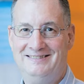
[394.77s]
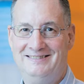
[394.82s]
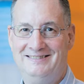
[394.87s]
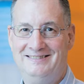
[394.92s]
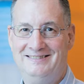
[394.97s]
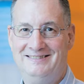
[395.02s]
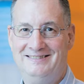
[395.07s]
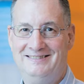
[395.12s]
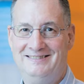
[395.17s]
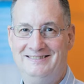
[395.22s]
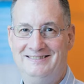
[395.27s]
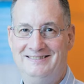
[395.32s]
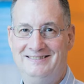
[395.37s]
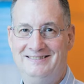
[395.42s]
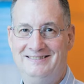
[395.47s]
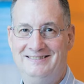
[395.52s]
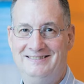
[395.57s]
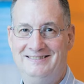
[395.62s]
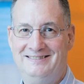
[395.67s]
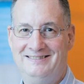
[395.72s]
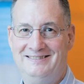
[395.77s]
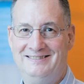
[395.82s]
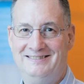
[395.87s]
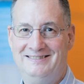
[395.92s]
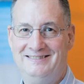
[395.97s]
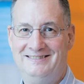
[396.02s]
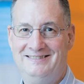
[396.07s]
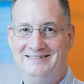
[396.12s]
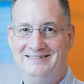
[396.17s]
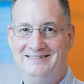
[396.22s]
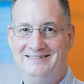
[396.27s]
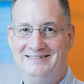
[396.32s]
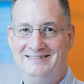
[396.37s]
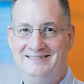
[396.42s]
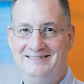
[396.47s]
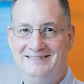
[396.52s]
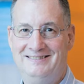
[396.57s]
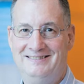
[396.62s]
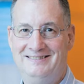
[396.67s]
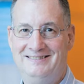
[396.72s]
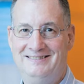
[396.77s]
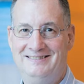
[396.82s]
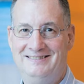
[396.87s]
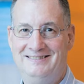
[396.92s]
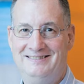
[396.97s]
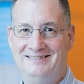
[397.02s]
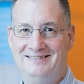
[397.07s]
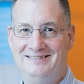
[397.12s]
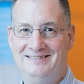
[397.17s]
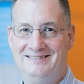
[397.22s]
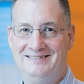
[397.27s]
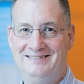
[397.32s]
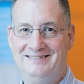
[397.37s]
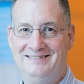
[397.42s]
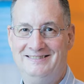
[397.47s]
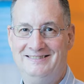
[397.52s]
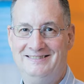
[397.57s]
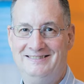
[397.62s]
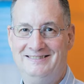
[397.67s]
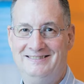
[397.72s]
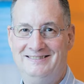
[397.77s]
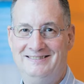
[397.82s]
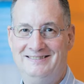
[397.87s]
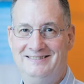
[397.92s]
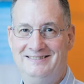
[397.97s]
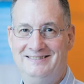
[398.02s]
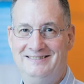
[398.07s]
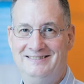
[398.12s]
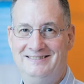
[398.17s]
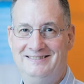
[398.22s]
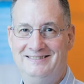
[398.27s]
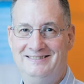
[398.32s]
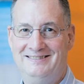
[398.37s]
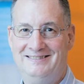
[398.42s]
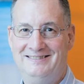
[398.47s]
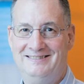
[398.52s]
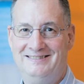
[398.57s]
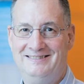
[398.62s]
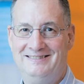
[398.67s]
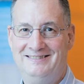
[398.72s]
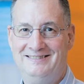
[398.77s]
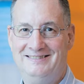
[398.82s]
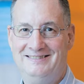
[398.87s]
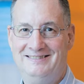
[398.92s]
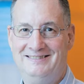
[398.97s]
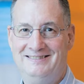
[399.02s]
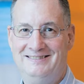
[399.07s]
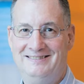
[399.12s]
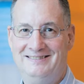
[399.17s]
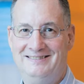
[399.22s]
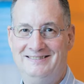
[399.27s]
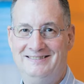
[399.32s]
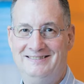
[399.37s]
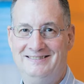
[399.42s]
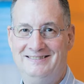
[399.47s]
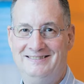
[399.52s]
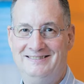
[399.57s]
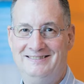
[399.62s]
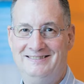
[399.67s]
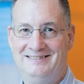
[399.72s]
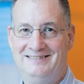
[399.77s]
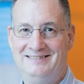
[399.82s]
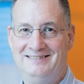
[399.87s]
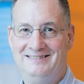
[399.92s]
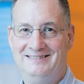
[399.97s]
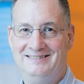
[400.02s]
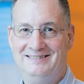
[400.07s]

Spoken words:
[no speech]